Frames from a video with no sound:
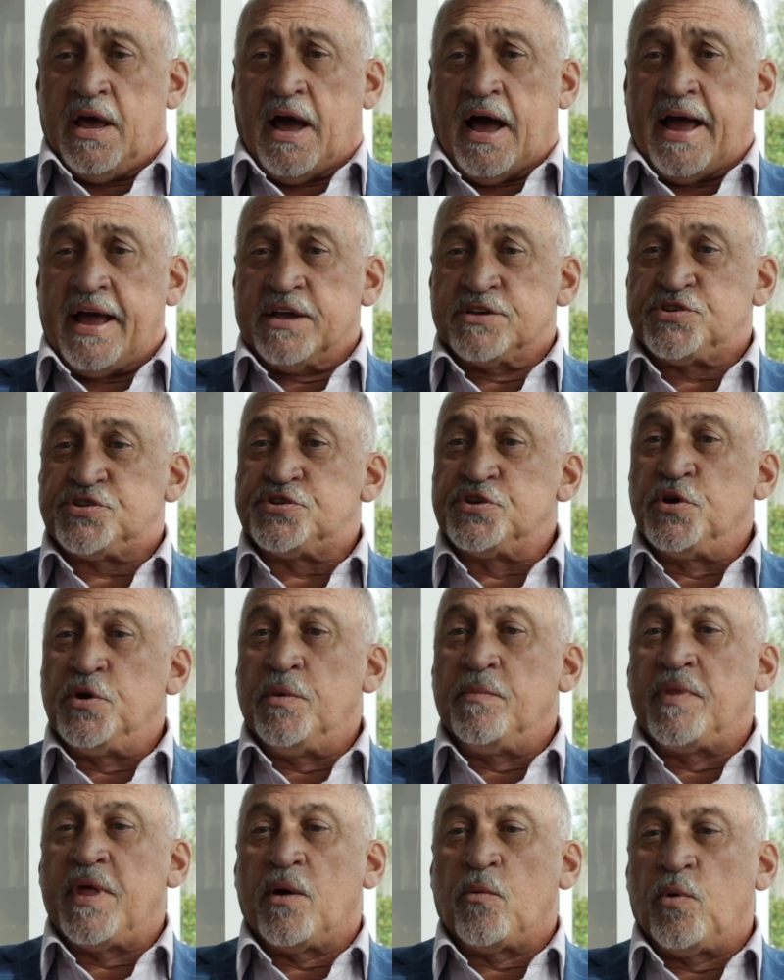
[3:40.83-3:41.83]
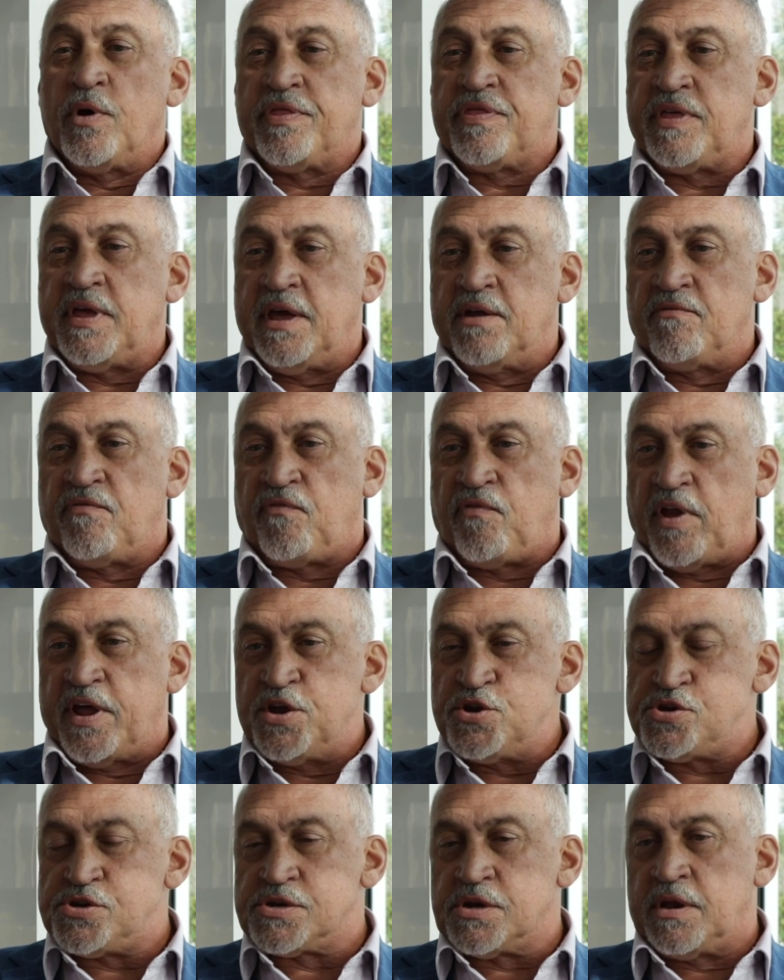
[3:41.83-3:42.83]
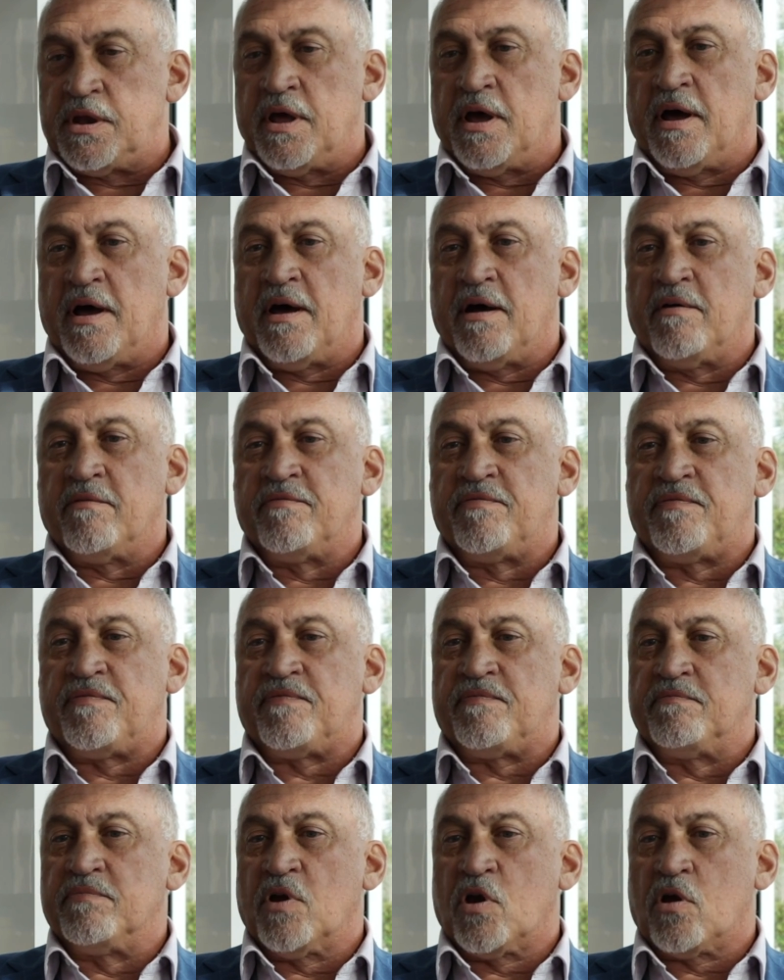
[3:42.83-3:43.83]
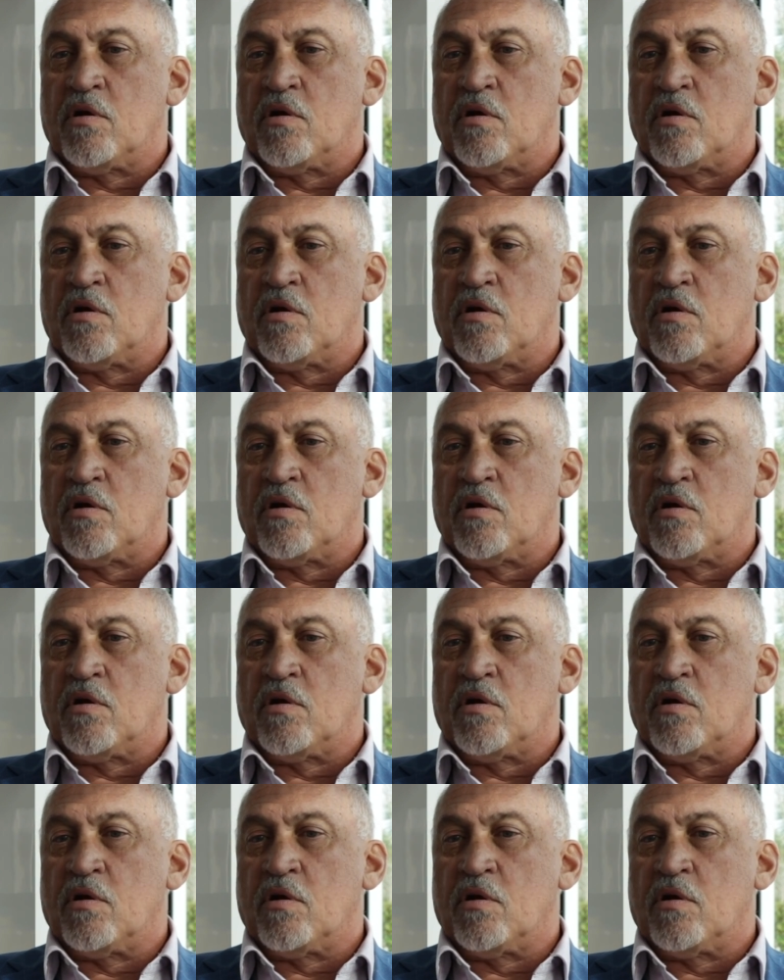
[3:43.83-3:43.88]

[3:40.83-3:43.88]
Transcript: I assume that with the inflation of